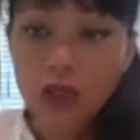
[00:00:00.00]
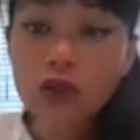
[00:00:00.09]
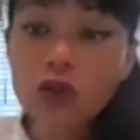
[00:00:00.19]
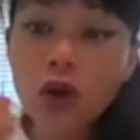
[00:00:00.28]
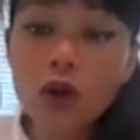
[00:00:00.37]

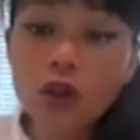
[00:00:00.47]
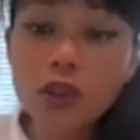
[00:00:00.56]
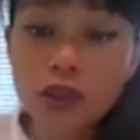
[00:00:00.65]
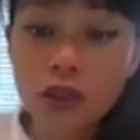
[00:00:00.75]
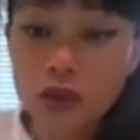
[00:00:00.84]
And
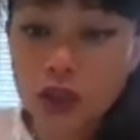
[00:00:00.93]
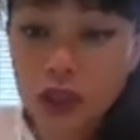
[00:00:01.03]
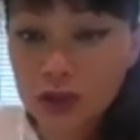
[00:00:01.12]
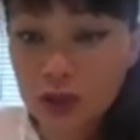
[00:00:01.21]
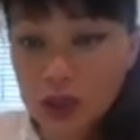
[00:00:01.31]
yours, the
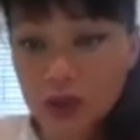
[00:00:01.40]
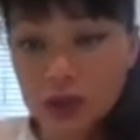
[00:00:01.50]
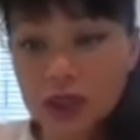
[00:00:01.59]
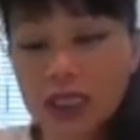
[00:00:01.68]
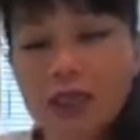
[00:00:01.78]

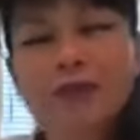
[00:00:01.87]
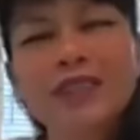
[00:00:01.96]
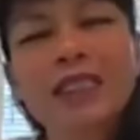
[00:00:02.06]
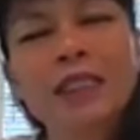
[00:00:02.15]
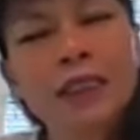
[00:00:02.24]
generation say,
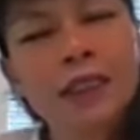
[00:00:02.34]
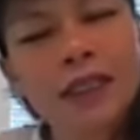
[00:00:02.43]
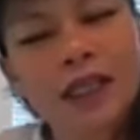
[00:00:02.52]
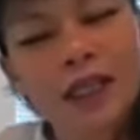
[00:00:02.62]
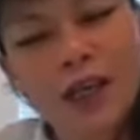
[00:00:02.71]

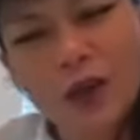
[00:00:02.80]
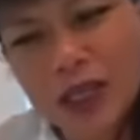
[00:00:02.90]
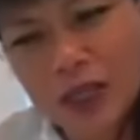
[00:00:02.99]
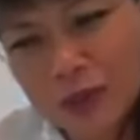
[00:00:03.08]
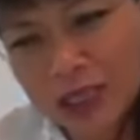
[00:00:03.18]

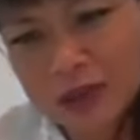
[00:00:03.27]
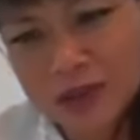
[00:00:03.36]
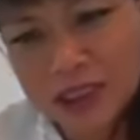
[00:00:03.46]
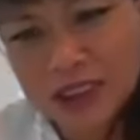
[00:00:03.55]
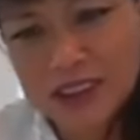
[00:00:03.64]
okay,
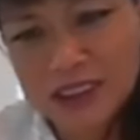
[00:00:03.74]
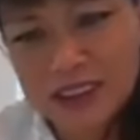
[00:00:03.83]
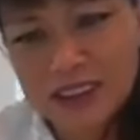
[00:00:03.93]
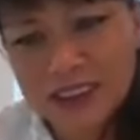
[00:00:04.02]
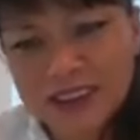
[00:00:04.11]
mom,
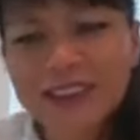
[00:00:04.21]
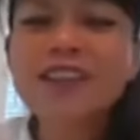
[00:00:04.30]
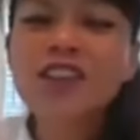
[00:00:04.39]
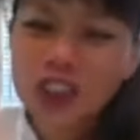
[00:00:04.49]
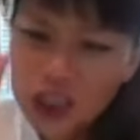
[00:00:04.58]

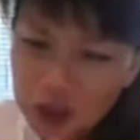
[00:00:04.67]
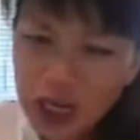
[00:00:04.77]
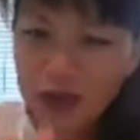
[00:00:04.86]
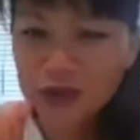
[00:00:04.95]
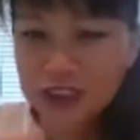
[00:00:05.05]

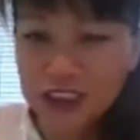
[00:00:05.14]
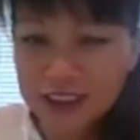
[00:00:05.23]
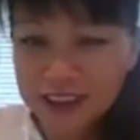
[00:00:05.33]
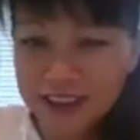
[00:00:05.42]
chill out.